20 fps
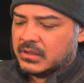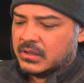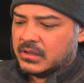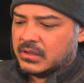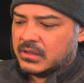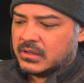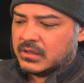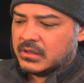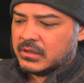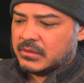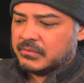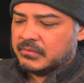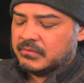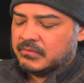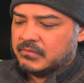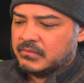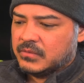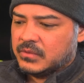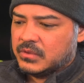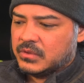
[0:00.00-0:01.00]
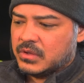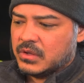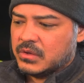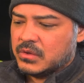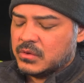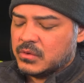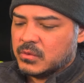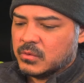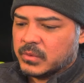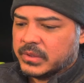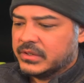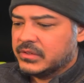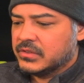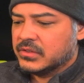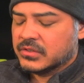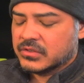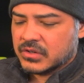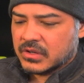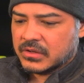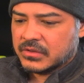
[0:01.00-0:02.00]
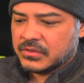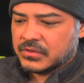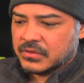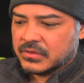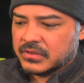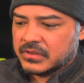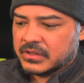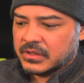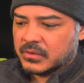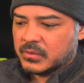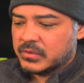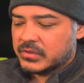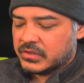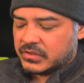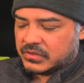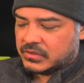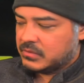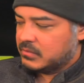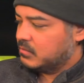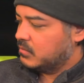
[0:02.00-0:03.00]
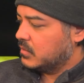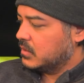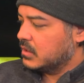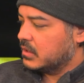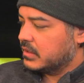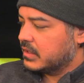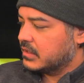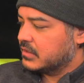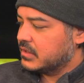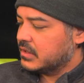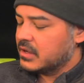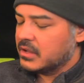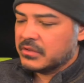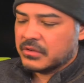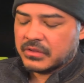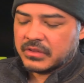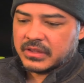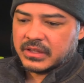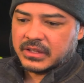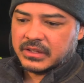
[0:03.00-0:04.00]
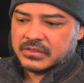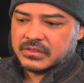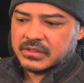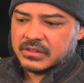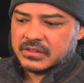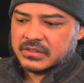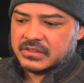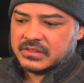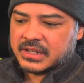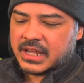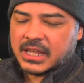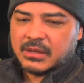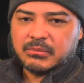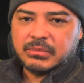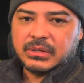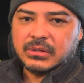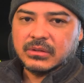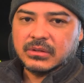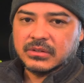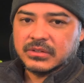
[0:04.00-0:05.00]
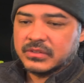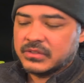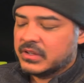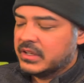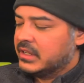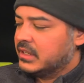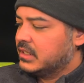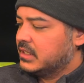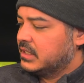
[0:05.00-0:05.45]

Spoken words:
to do research on a certain thing, which that's another thing. It's time pillars.